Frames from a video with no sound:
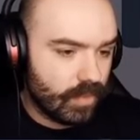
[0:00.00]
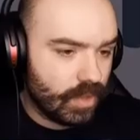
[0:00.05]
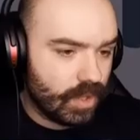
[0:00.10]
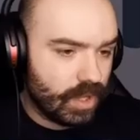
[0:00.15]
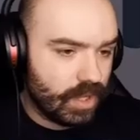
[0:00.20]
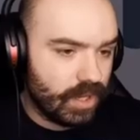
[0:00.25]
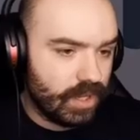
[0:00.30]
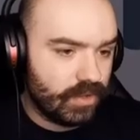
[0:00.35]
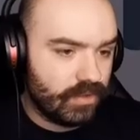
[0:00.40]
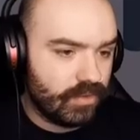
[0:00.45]

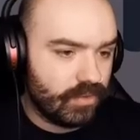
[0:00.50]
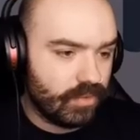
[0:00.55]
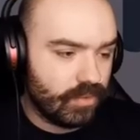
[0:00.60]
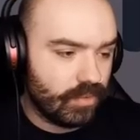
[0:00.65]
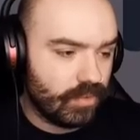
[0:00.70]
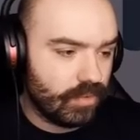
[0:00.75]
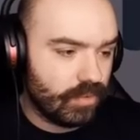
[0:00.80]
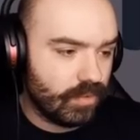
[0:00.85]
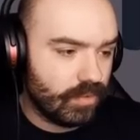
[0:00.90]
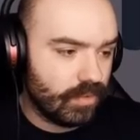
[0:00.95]
I need
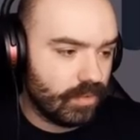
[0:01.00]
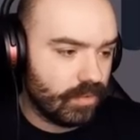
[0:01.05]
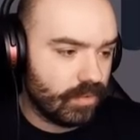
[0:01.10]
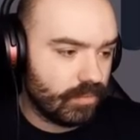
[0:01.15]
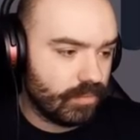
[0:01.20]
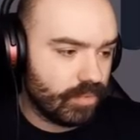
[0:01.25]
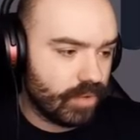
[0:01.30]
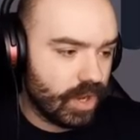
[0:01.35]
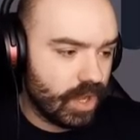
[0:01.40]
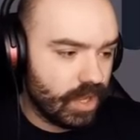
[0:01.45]
to
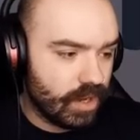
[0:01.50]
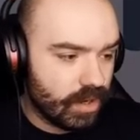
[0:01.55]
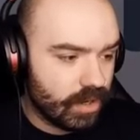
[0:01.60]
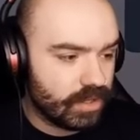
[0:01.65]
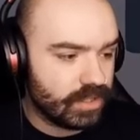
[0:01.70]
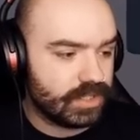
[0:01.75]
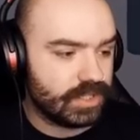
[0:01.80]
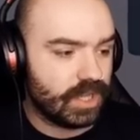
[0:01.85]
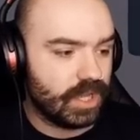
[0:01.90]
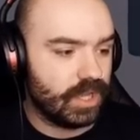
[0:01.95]

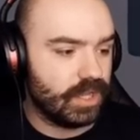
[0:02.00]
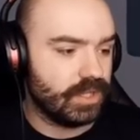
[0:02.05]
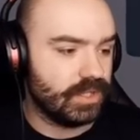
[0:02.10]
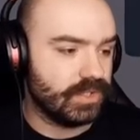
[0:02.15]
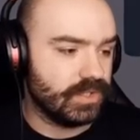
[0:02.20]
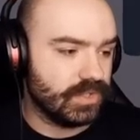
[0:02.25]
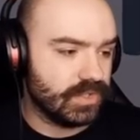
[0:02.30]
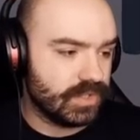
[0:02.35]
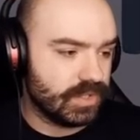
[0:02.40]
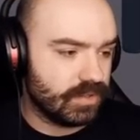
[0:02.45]

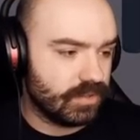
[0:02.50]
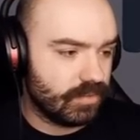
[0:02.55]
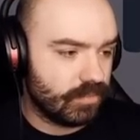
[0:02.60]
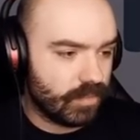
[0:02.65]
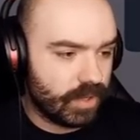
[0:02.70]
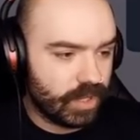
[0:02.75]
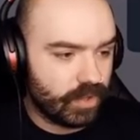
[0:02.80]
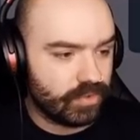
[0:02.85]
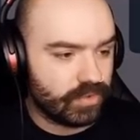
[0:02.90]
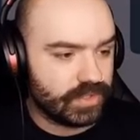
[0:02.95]
prioritize
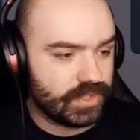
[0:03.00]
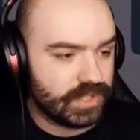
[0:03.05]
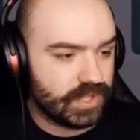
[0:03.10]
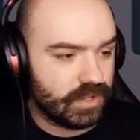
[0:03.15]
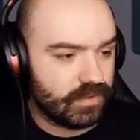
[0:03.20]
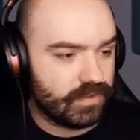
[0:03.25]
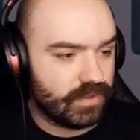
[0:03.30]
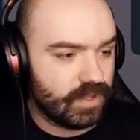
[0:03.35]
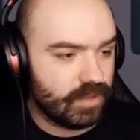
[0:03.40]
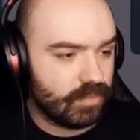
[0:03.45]
my own
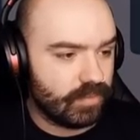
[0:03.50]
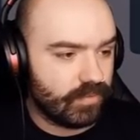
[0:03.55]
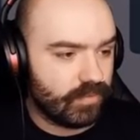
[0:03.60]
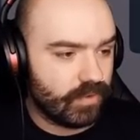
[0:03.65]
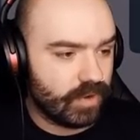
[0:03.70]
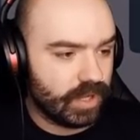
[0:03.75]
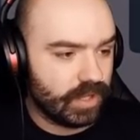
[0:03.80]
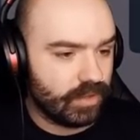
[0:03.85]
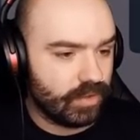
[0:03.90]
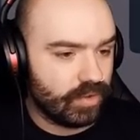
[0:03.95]
safety
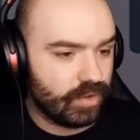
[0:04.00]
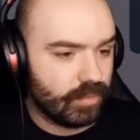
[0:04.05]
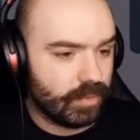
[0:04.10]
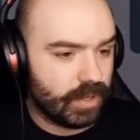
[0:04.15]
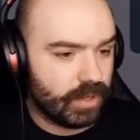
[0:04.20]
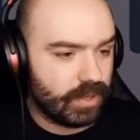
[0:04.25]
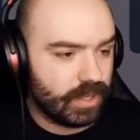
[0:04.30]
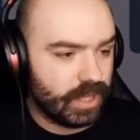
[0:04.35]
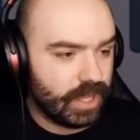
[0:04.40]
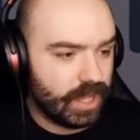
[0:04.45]
before I learn
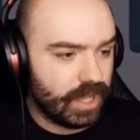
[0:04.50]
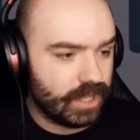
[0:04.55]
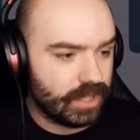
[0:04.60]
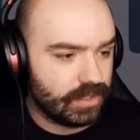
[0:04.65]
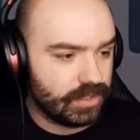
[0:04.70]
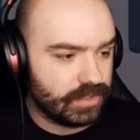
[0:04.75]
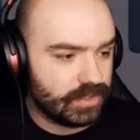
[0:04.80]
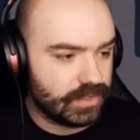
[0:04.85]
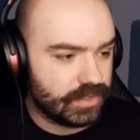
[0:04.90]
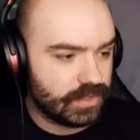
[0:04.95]
about
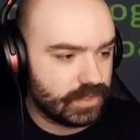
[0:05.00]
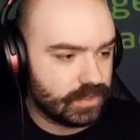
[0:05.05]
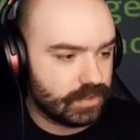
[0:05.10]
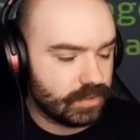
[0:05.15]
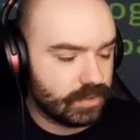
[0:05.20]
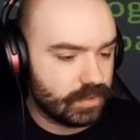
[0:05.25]
eggs.